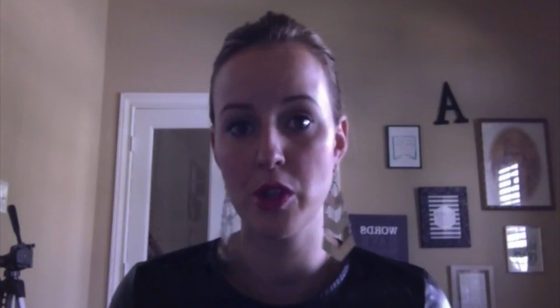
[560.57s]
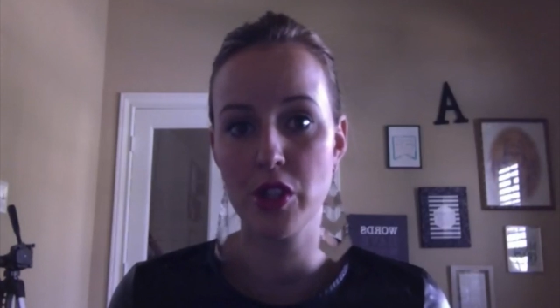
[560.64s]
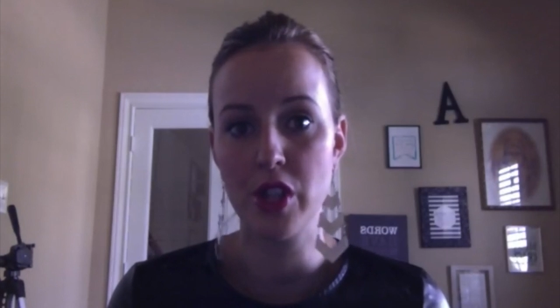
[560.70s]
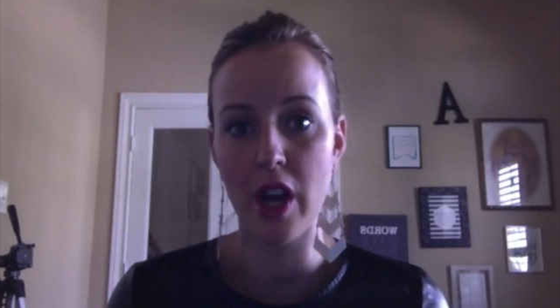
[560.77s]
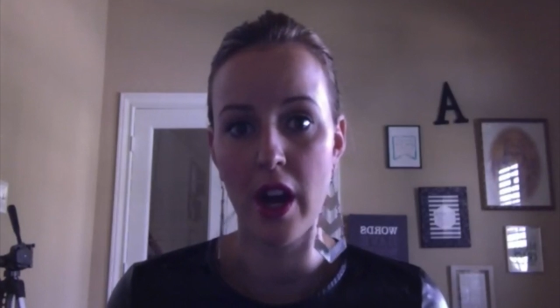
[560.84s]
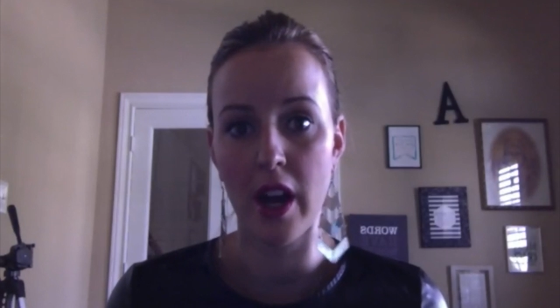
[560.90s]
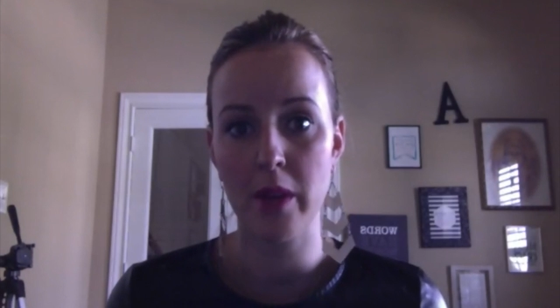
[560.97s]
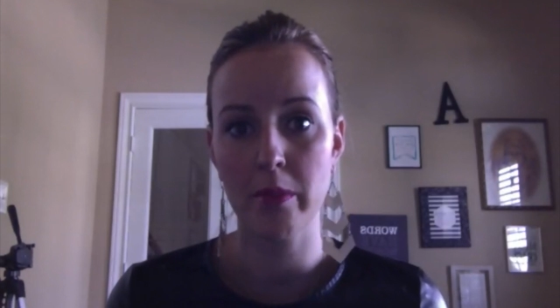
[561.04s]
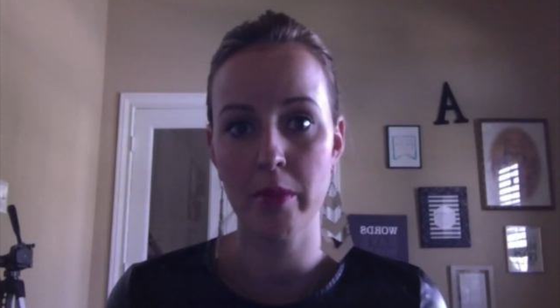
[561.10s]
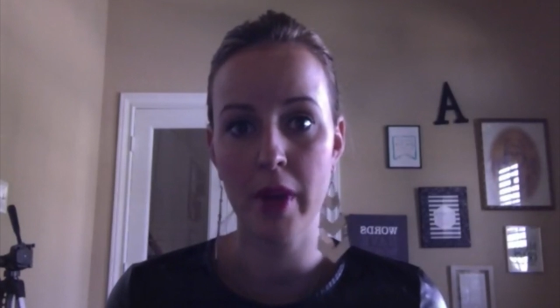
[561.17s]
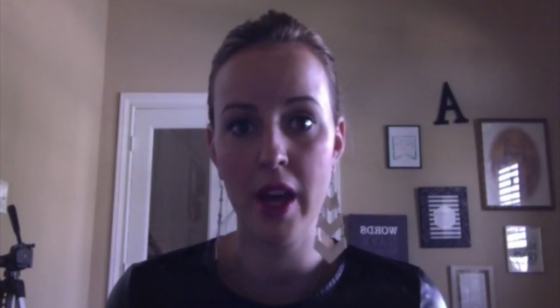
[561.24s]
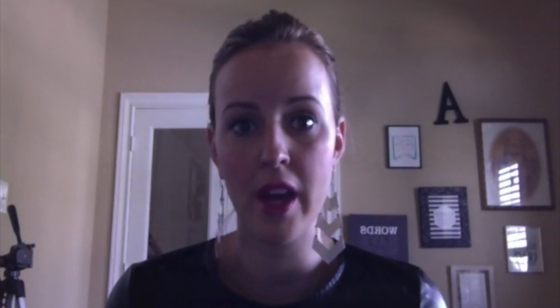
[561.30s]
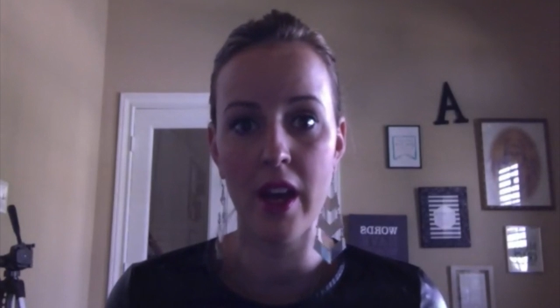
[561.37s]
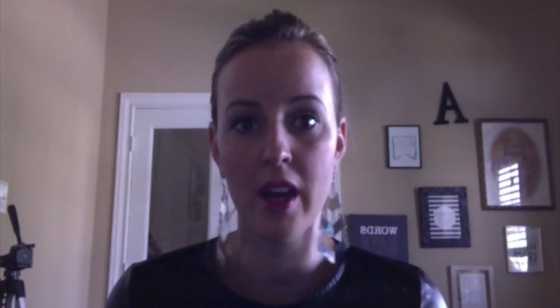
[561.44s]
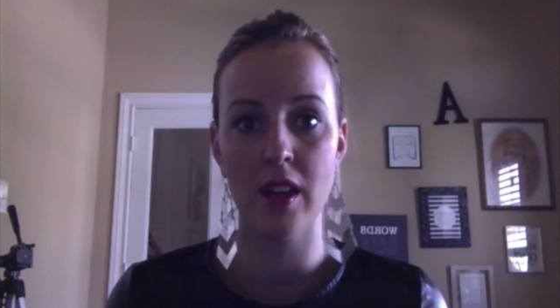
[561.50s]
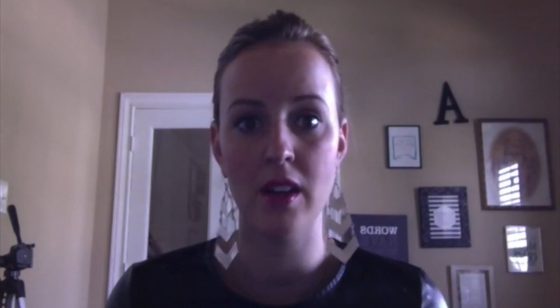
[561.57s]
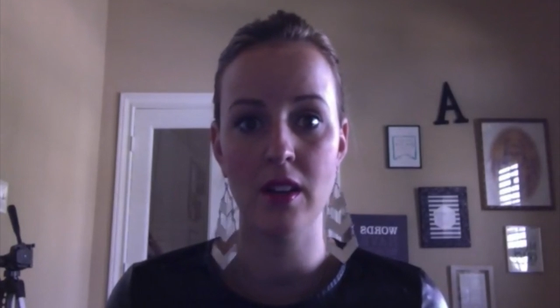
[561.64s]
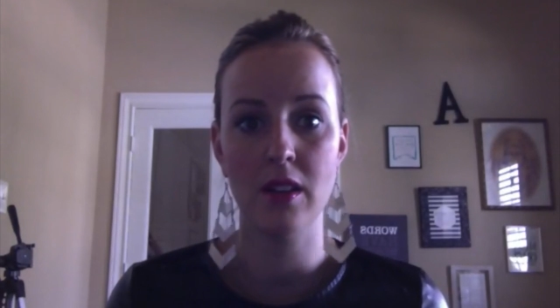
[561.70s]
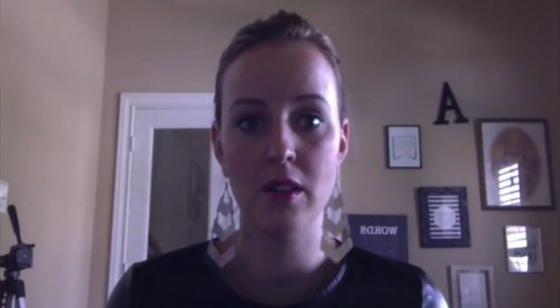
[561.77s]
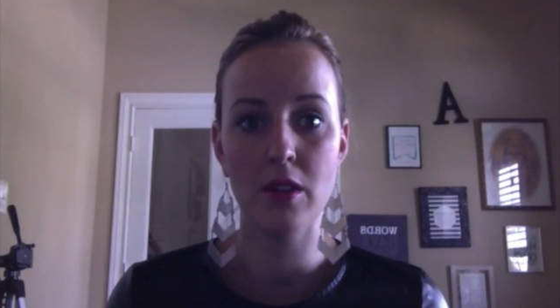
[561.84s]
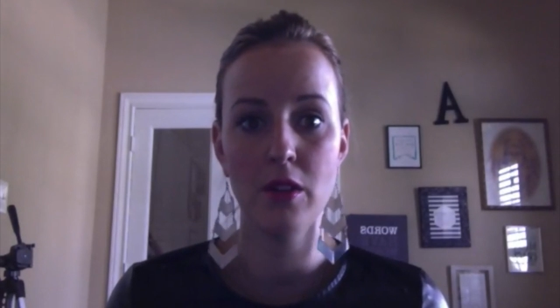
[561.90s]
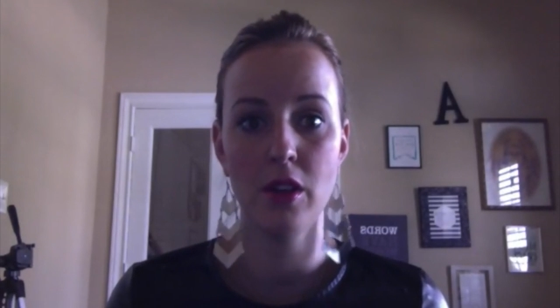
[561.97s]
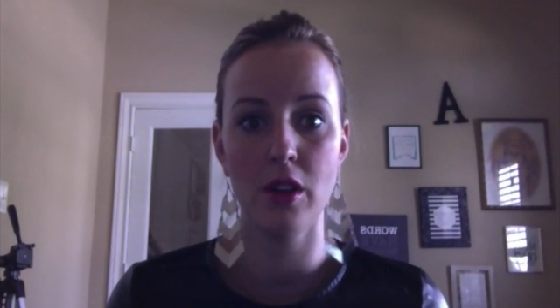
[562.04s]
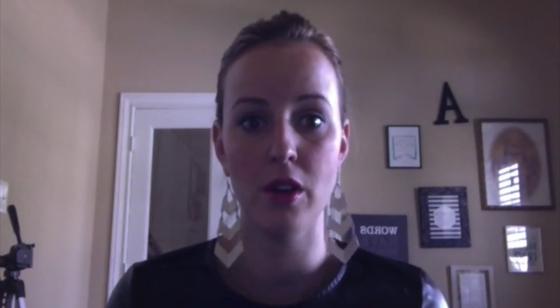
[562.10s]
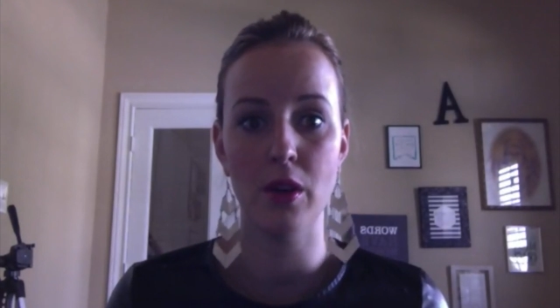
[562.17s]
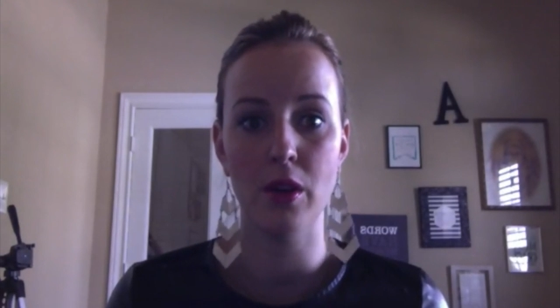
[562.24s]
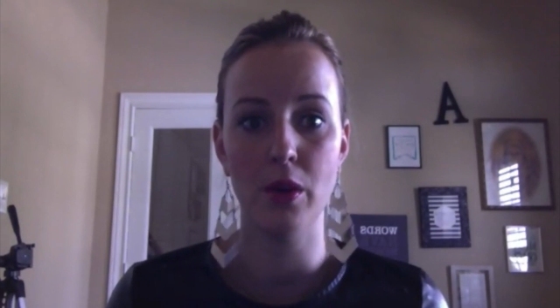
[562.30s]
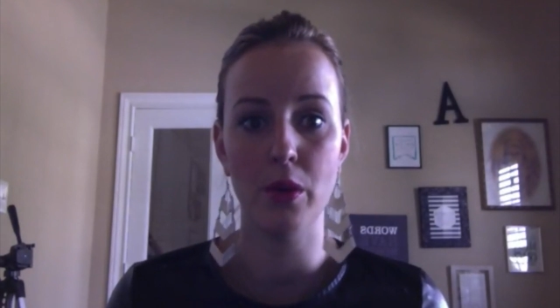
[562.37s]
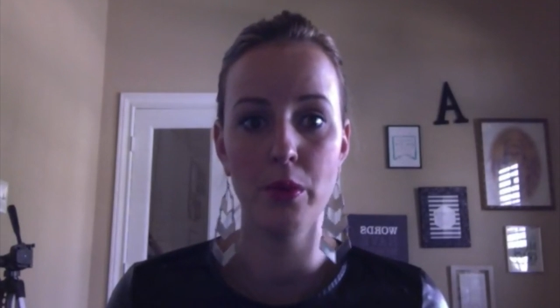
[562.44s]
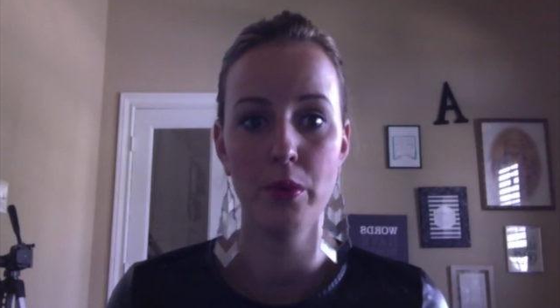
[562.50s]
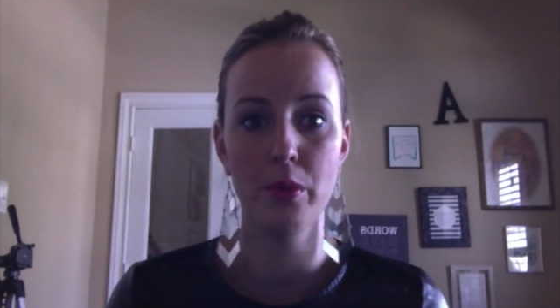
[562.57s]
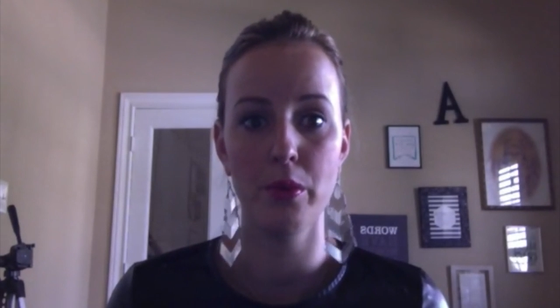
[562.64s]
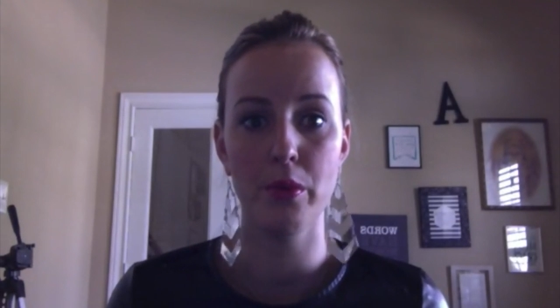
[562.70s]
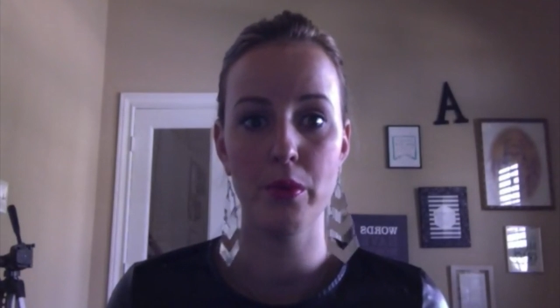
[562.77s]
your time and, you know,